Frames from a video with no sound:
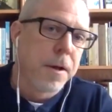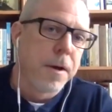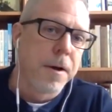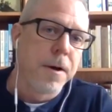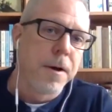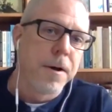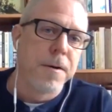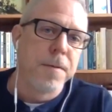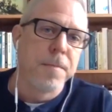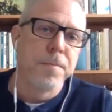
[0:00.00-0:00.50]

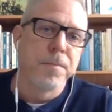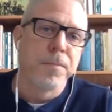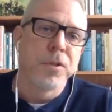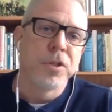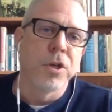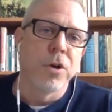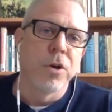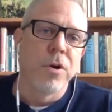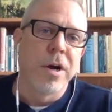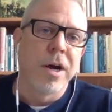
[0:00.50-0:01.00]

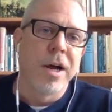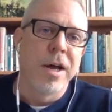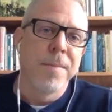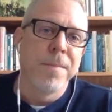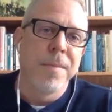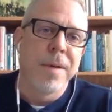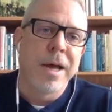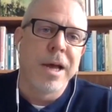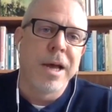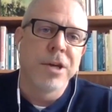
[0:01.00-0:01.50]
So
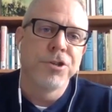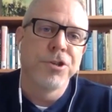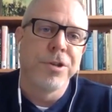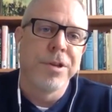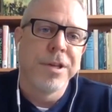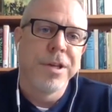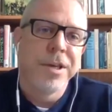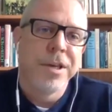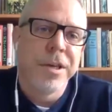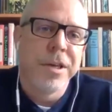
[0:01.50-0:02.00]
I'm
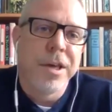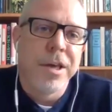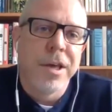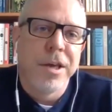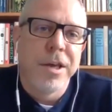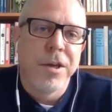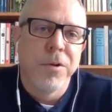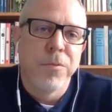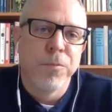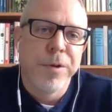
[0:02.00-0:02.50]
actually
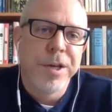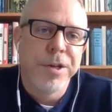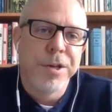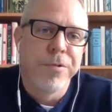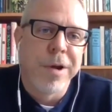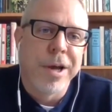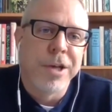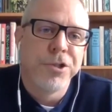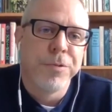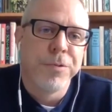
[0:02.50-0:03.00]
a Reed
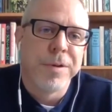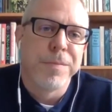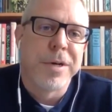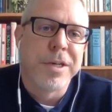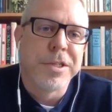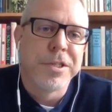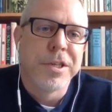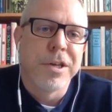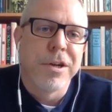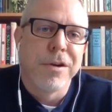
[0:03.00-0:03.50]
graduate
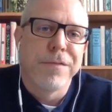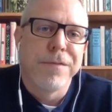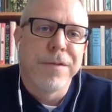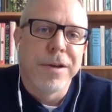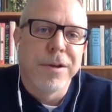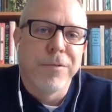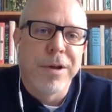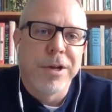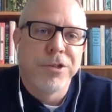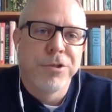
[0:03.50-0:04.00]
myself. I
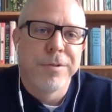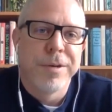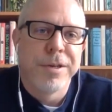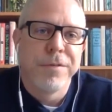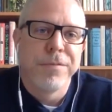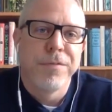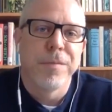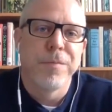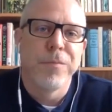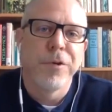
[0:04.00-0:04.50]

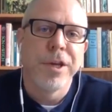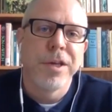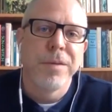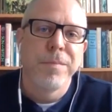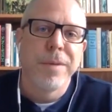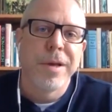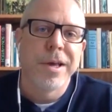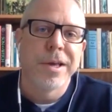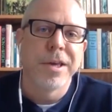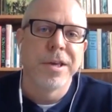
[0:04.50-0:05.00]
graduated from Reed
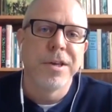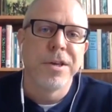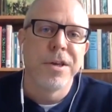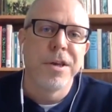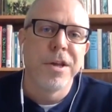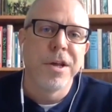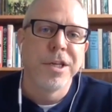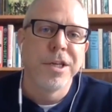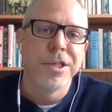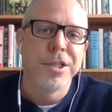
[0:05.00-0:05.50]
back in
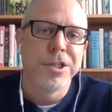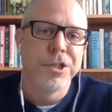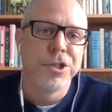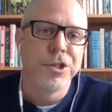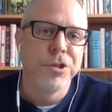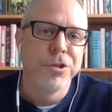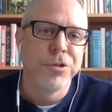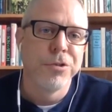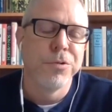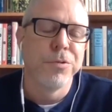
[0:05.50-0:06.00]

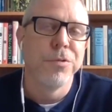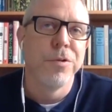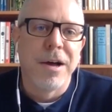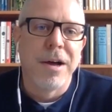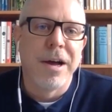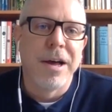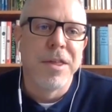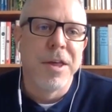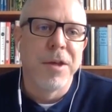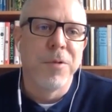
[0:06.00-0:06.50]
'92.
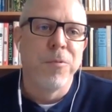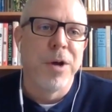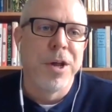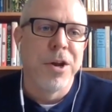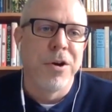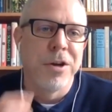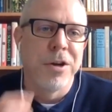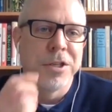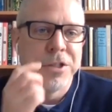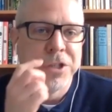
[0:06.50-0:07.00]
I then
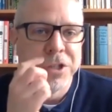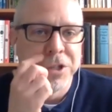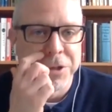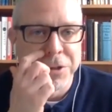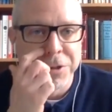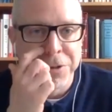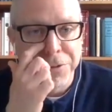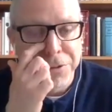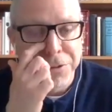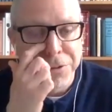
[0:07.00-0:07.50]
went on
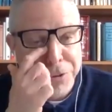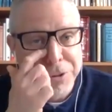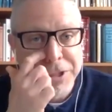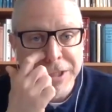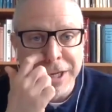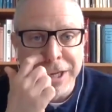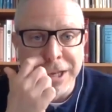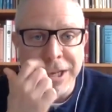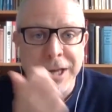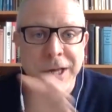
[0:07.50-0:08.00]
to
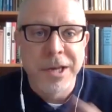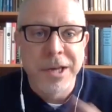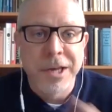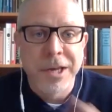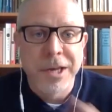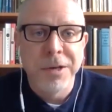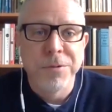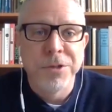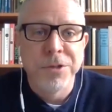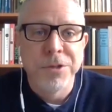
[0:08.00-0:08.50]

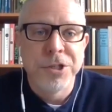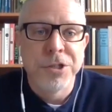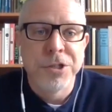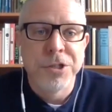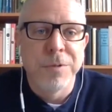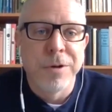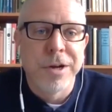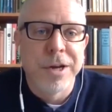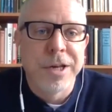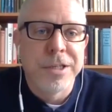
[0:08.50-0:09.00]
UCLA, which
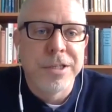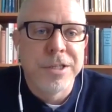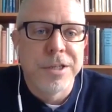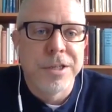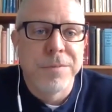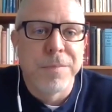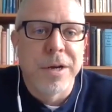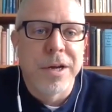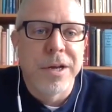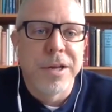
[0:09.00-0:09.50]
is where I
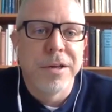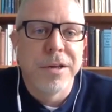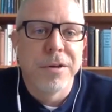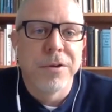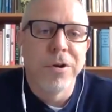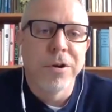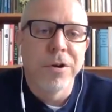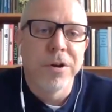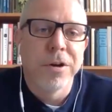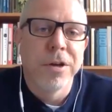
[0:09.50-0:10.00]
did
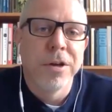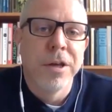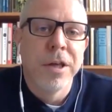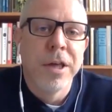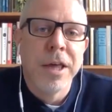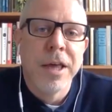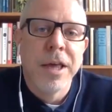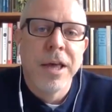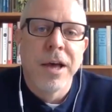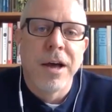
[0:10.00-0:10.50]
my
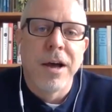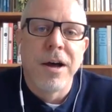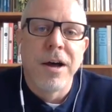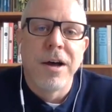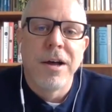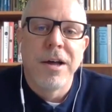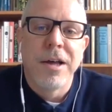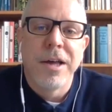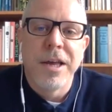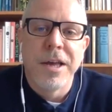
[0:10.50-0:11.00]
graduate work.
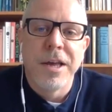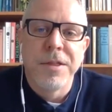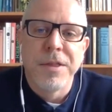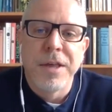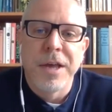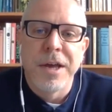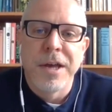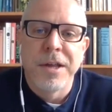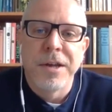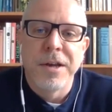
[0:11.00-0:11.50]

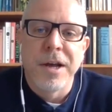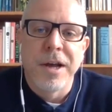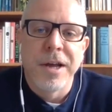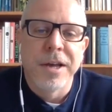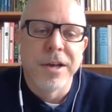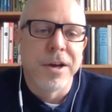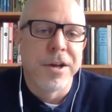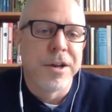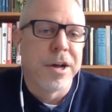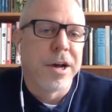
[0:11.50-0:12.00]
And
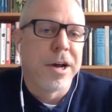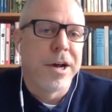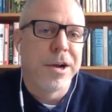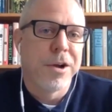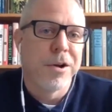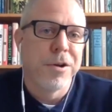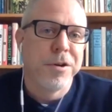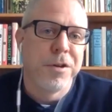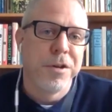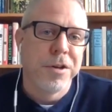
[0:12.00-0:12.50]
then I
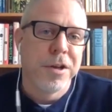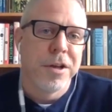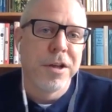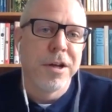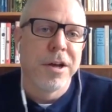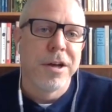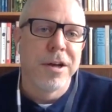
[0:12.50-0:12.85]
got hired